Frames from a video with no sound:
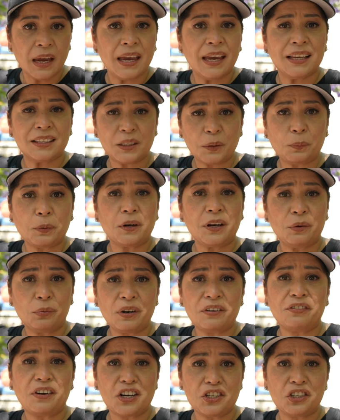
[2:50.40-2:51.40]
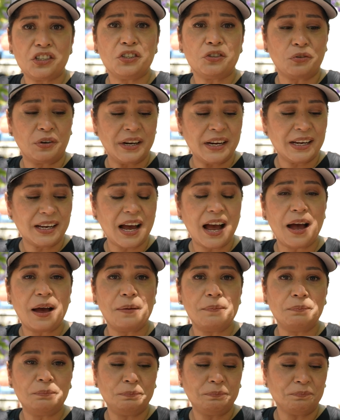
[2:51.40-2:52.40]
It's a pretty refreshing drink.
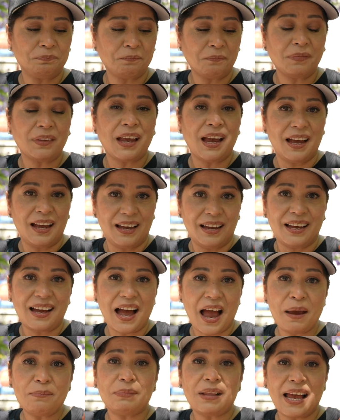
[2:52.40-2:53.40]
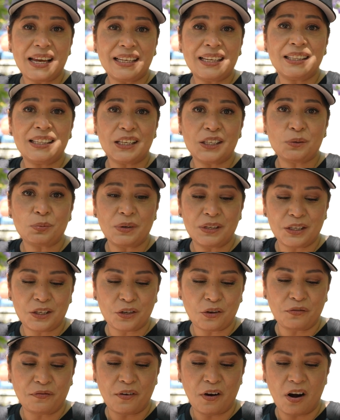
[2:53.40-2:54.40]
I'm liking this one
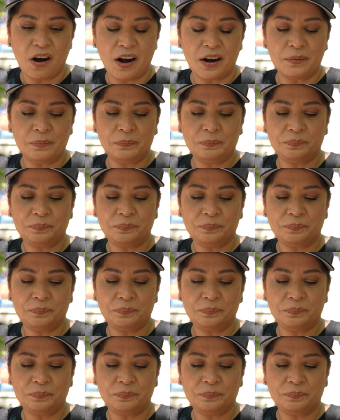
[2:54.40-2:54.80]
so far.